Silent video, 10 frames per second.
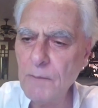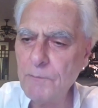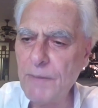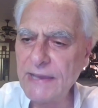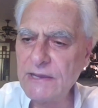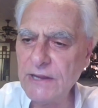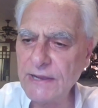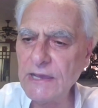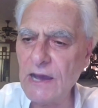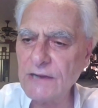by
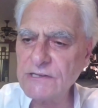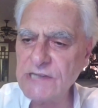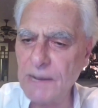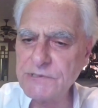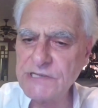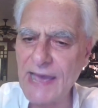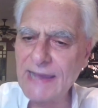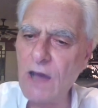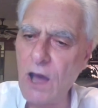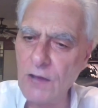clicking on
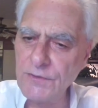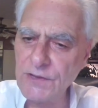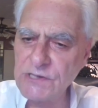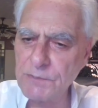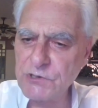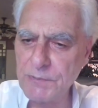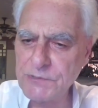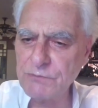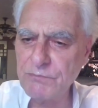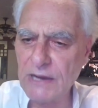Substack on the
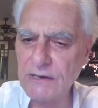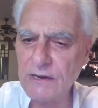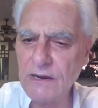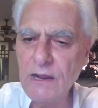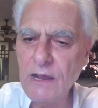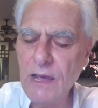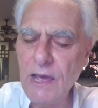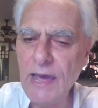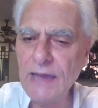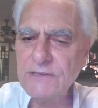subscription button at